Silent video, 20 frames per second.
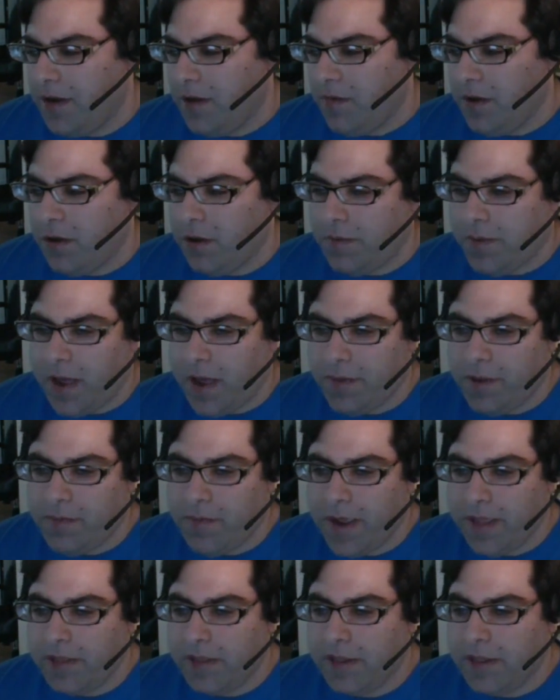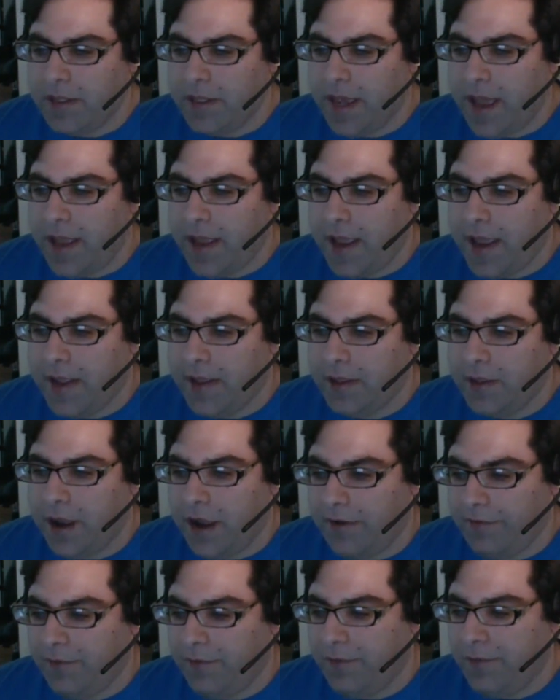Oh, Obama made the CIA
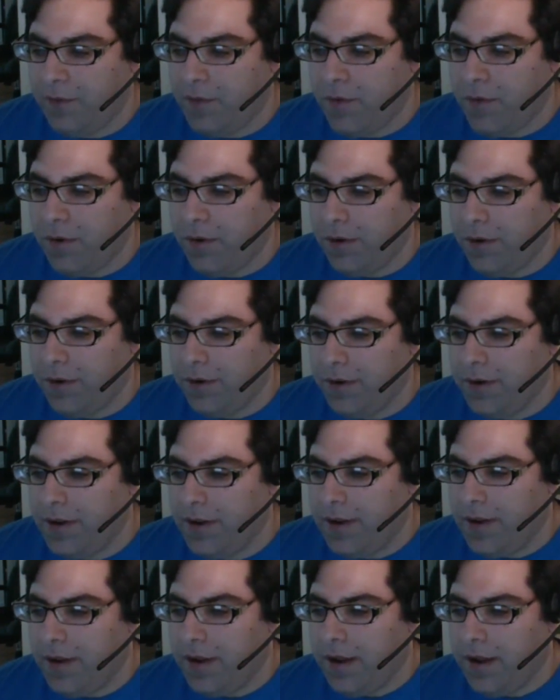tough for